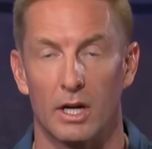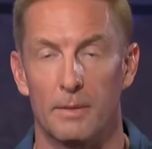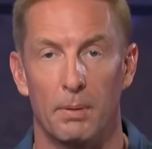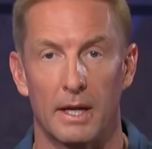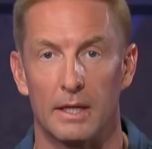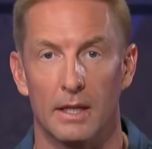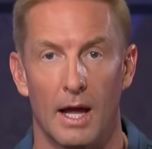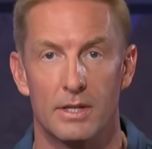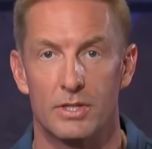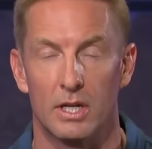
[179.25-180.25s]
cherry picking
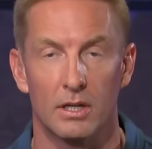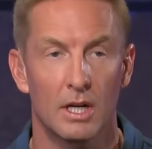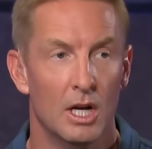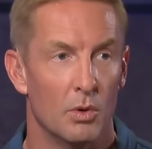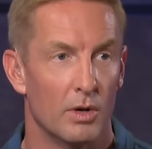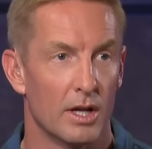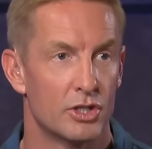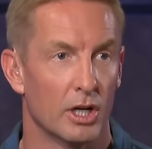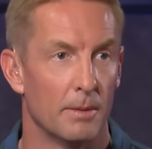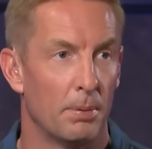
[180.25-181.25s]
lines here. We're
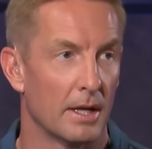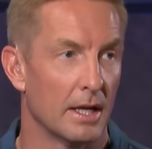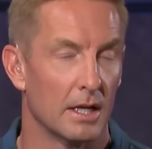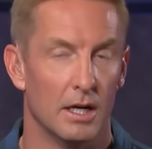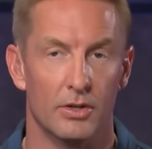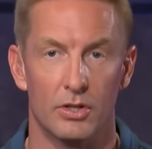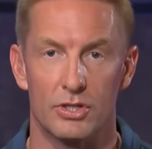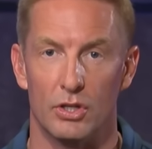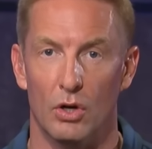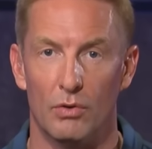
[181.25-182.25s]
not cherry picking
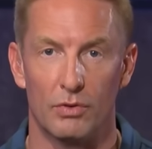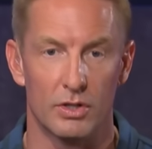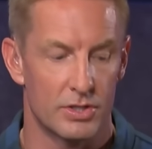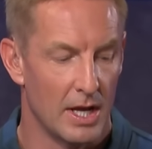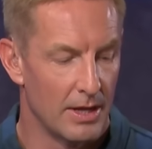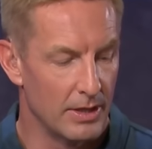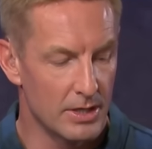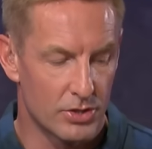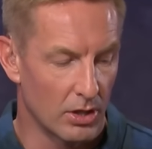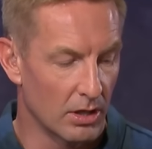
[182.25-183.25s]
unders and overs.
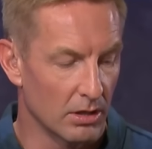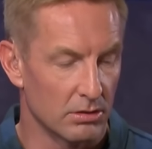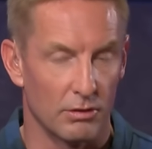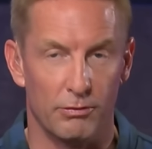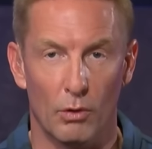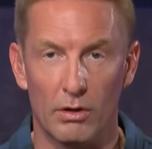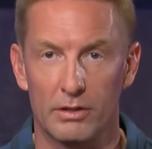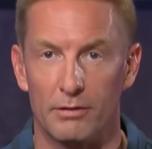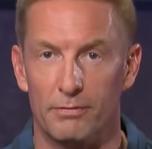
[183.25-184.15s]
These are the 4